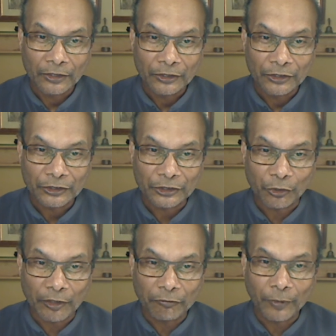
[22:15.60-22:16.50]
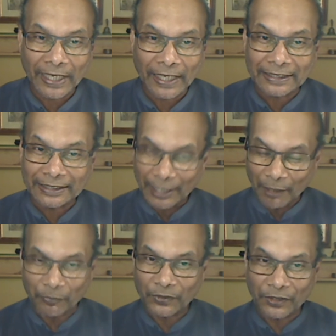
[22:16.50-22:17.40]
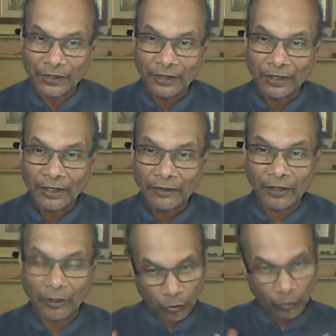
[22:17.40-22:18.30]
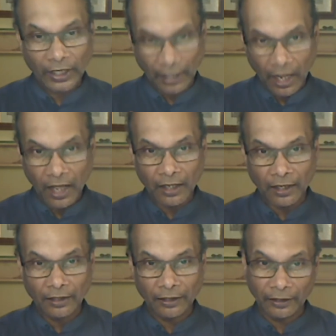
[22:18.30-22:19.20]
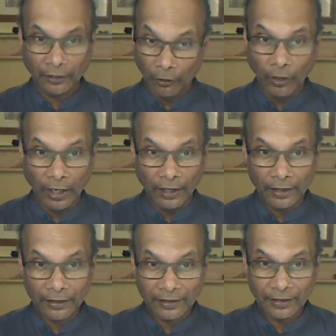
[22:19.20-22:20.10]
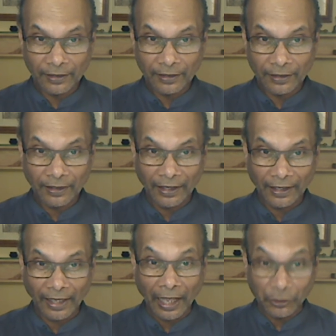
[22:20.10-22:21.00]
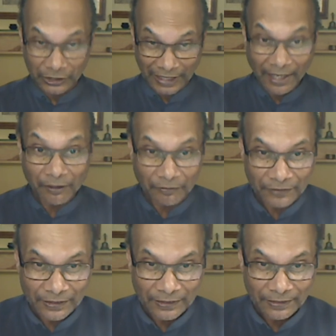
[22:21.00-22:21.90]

Yeah. So if we accept that we are Goliath ourselves,